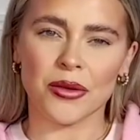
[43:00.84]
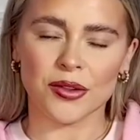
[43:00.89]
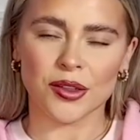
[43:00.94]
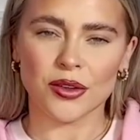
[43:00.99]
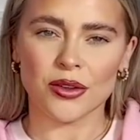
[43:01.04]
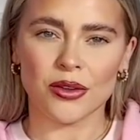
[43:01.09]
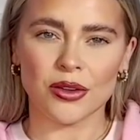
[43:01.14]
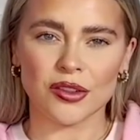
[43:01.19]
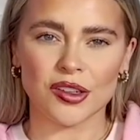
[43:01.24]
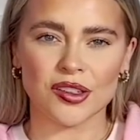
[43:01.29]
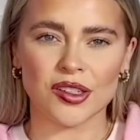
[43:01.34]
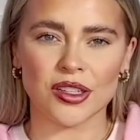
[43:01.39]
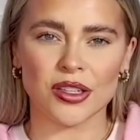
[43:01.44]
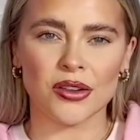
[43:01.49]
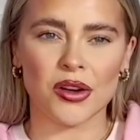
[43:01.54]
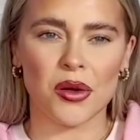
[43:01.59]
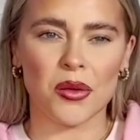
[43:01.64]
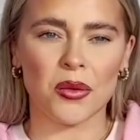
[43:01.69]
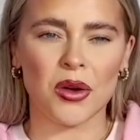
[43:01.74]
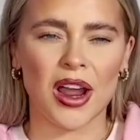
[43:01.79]
gorgeous in their
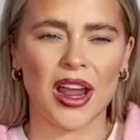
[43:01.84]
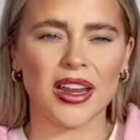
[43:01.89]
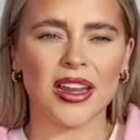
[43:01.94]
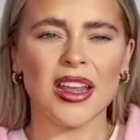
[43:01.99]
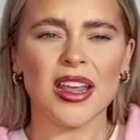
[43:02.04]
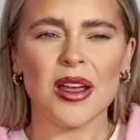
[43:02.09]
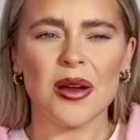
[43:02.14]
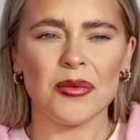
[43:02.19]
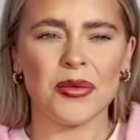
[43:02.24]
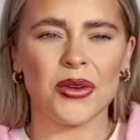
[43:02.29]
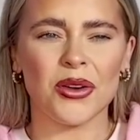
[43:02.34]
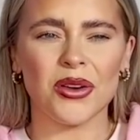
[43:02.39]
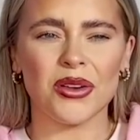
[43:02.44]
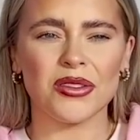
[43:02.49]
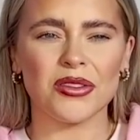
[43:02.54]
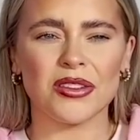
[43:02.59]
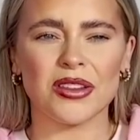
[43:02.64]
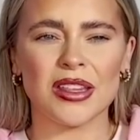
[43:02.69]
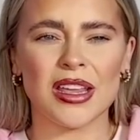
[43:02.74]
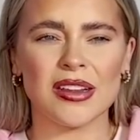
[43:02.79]
own way, but
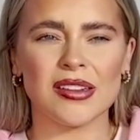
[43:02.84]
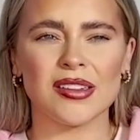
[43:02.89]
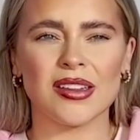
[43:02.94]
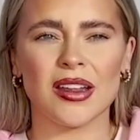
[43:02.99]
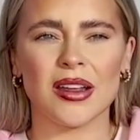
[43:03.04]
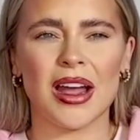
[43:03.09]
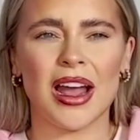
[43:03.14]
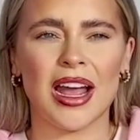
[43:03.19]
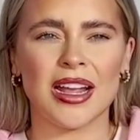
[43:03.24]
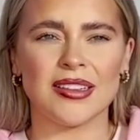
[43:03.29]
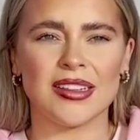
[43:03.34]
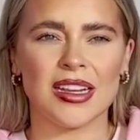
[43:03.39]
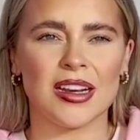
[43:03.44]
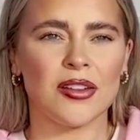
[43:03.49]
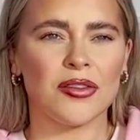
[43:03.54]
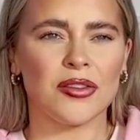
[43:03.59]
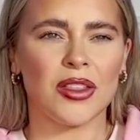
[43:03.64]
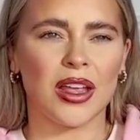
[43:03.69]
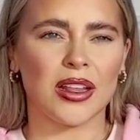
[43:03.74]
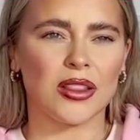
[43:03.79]
this idea of
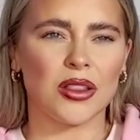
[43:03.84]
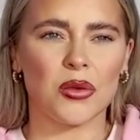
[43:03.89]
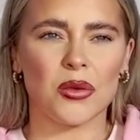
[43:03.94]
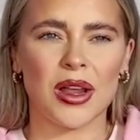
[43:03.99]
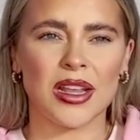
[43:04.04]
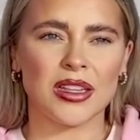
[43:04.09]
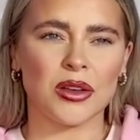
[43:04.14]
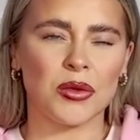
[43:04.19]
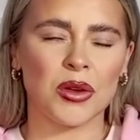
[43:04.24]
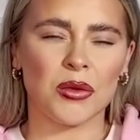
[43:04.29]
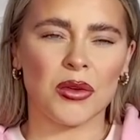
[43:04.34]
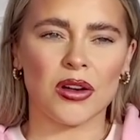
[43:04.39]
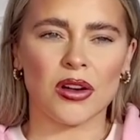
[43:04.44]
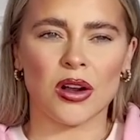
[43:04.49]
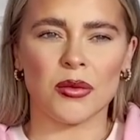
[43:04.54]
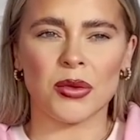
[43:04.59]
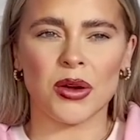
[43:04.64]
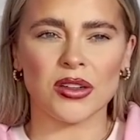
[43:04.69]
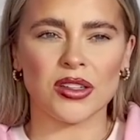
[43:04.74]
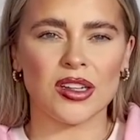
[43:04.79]
like the way that we want our
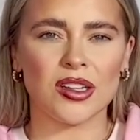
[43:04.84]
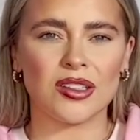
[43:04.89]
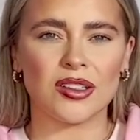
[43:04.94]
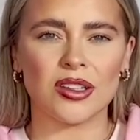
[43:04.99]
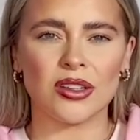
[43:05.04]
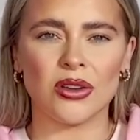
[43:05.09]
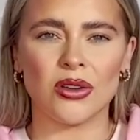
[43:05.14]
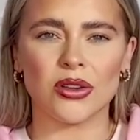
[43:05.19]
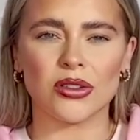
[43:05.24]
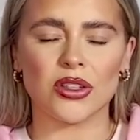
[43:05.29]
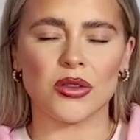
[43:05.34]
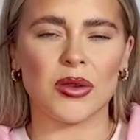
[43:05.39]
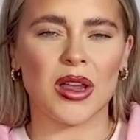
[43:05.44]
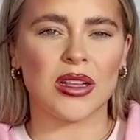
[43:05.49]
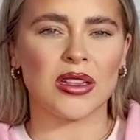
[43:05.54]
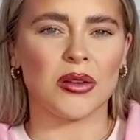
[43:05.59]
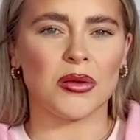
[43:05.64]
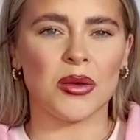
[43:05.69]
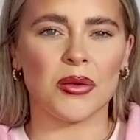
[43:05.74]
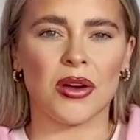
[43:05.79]
bodies to look, the way that
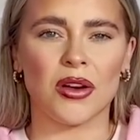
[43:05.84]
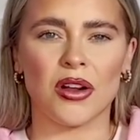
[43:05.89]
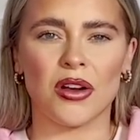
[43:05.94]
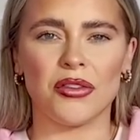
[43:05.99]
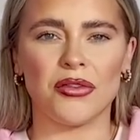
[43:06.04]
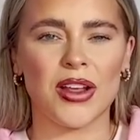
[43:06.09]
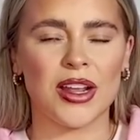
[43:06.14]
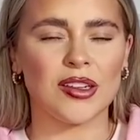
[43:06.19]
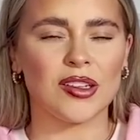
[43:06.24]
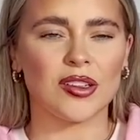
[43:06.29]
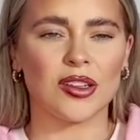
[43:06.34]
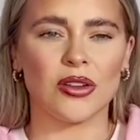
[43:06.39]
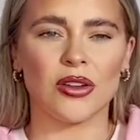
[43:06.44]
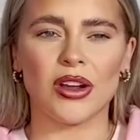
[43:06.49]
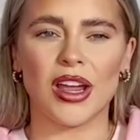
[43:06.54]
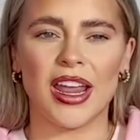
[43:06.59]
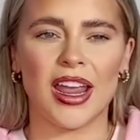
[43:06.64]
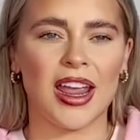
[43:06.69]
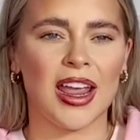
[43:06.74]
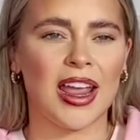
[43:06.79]
we want our face to look,
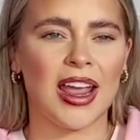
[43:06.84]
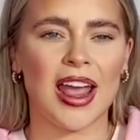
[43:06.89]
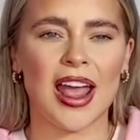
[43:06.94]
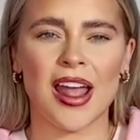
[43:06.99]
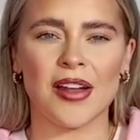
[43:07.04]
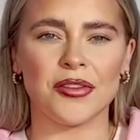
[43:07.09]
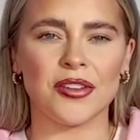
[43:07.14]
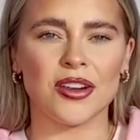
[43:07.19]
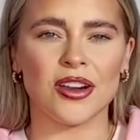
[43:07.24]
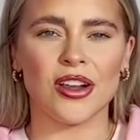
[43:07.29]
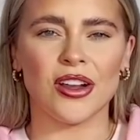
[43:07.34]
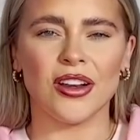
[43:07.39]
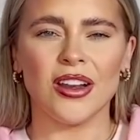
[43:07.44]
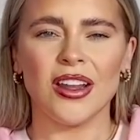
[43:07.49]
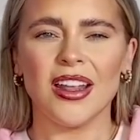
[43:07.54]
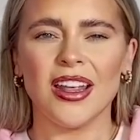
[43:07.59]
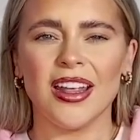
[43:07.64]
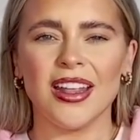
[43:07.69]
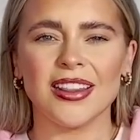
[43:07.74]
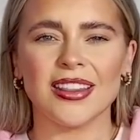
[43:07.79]
hair, everything,
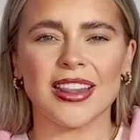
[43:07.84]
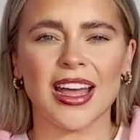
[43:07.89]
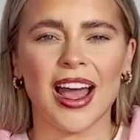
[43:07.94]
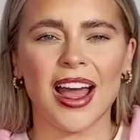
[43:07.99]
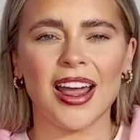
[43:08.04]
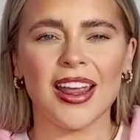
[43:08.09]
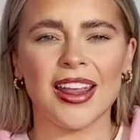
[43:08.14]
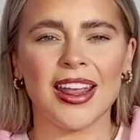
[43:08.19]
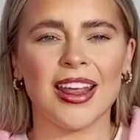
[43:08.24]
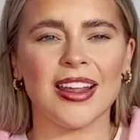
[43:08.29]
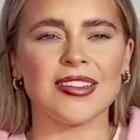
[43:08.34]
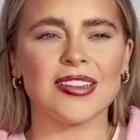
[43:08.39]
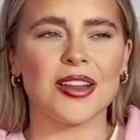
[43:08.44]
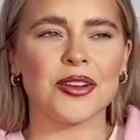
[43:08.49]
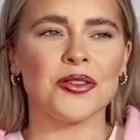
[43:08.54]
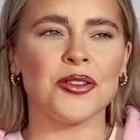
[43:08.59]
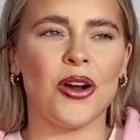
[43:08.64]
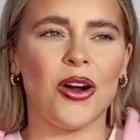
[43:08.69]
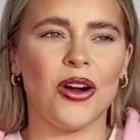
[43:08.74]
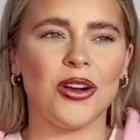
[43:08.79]
that is
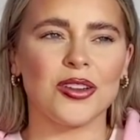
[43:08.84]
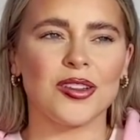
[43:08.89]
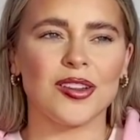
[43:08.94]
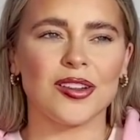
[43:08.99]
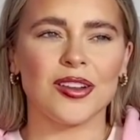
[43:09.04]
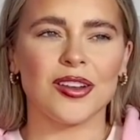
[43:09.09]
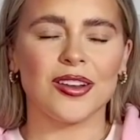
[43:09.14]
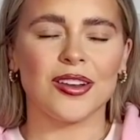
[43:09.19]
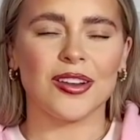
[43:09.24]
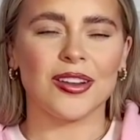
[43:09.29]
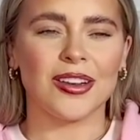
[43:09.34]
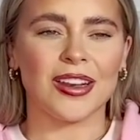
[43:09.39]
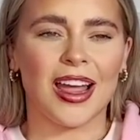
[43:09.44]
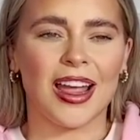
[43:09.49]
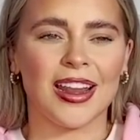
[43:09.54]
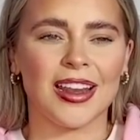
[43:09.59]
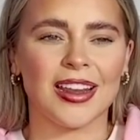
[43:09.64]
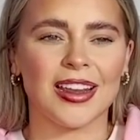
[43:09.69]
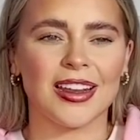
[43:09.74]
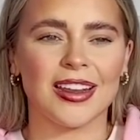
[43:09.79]
not like,